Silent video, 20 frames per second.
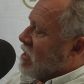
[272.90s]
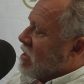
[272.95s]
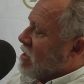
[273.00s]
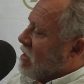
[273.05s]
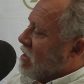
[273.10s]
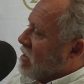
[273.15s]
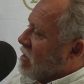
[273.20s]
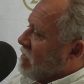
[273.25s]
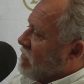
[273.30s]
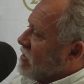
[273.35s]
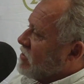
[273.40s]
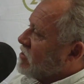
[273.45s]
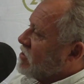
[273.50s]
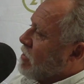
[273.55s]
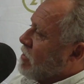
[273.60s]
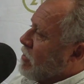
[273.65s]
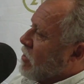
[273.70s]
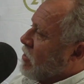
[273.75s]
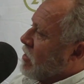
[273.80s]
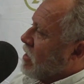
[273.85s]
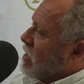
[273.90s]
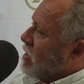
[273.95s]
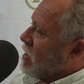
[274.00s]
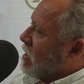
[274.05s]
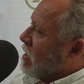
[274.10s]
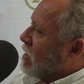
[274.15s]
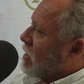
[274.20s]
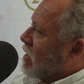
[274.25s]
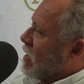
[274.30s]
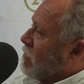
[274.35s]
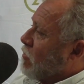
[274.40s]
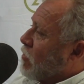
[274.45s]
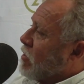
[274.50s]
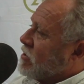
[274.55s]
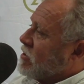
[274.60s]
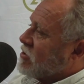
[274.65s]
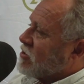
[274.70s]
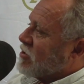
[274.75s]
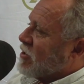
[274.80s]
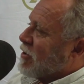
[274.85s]
of this community, again, we're
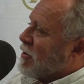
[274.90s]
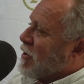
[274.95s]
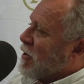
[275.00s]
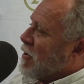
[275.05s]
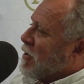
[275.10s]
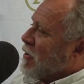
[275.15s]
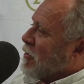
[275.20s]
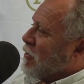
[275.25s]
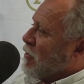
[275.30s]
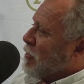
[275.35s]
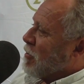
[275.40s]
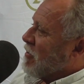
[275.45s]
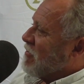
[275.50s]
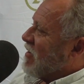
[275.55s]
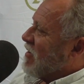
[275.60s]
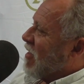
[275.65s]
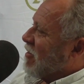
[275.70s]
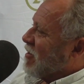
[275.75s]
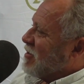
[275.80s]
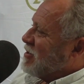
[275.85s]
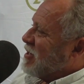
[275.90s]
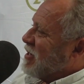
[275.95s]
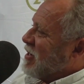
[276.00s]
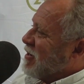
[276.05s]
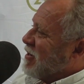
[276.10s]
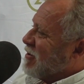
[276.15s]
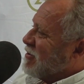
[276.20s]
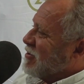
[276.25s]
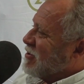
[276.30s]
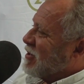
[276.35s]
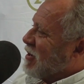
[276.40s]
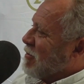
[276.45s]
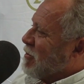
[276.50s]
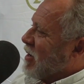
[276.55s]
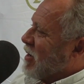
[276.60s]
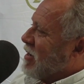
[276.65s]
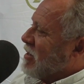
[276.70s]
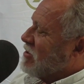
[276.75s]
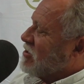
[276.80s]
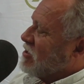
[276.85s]
just a group of volunteers,
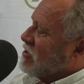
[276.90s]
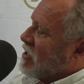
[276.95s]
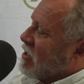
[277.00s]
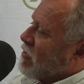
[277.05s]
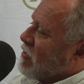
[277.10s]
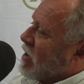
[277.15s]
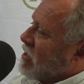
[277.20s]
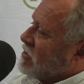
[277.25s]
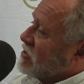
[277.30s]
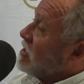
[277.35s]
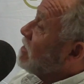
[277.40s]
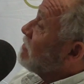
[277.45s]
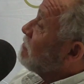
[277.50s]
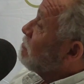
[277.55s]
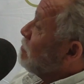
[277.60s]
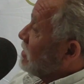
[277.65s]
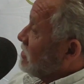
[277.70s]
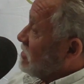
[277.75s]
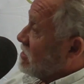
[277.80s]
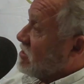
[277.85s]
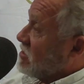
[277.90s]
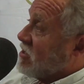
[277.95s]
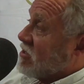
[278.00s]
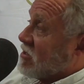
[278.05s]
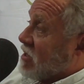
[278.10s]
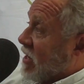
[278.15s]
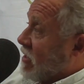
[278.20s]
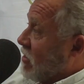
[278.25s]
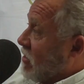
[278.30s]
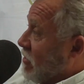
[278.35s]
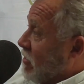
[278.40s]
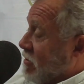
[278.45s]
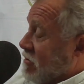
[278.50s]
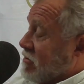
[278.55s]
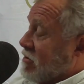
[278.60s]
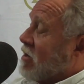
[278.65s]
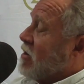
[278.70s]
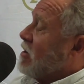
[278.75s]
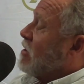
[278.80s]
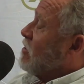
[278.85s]
but it's the generosity of businesses like
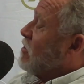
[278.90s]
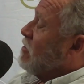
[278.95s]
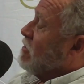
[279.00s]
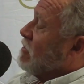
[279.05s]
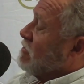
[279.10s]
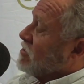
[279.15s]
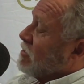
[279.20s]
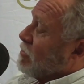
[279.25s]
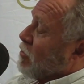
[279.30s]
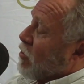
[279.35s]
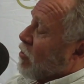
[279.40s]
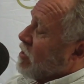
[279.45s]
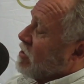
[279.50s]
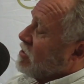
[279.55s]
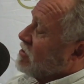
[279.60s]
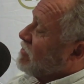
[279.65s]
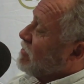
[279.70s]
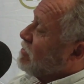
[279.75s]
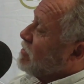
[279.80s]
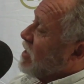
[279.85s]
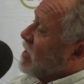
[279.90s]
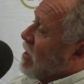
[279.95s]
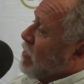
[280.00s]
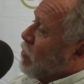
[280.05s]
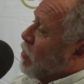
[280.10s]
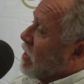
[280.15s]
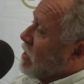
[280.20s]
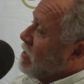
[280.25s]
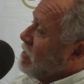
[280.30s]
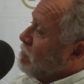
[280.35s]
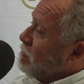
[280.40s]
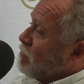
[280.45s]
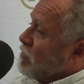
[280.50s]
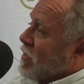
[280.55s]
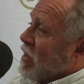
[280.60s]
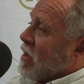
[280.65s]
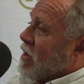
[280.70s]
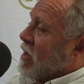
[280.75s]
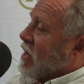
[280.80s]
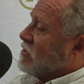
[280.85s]
you. You have supported us from day one,
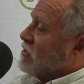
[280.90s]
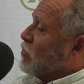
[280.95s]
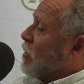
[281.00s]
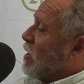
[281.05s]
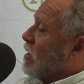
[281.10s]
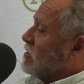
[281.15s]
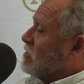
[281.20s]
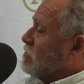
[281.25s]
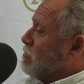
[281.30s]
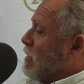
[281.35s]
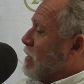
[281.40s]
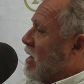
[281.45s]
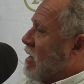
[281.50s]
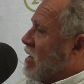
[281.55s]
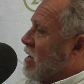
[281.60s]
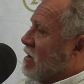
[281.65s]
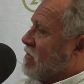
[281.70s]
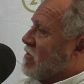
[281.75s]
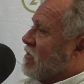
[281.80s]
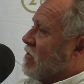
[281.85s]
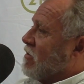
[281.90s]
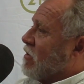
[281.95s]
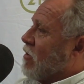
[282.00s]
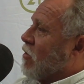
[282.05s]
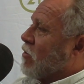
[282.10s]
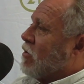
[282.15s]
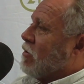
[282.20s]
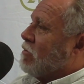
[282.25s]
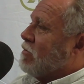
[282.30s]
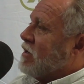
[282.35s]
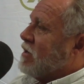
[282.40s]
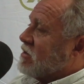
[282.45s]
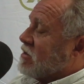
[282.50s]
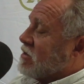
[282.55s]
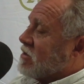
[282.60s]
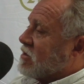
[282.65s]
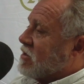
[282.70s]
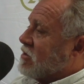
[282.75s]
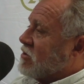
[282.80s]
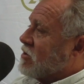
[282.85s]
as well as many other local
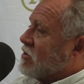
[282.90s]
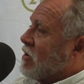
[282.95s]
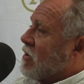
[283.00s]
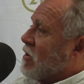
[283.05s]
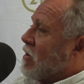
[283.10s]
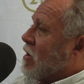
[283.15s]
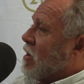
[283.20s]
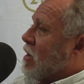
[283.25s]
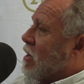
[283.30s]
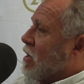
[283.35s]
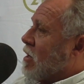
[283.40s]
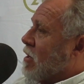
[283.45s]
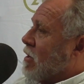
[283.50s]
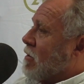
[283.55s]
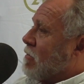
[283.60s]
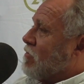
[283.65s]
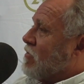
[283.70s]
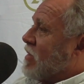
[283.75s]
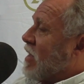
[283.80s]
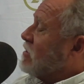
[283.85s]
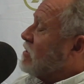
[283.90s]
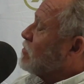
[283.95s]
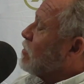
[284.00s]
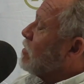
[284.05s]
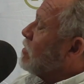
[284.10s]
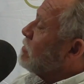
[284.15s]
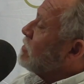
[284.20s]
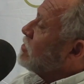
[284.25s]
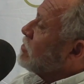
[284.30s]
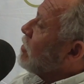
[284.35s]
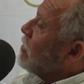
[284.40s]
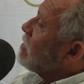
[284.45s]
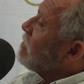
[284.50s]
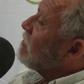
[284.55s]
businesses. That's where the majority of our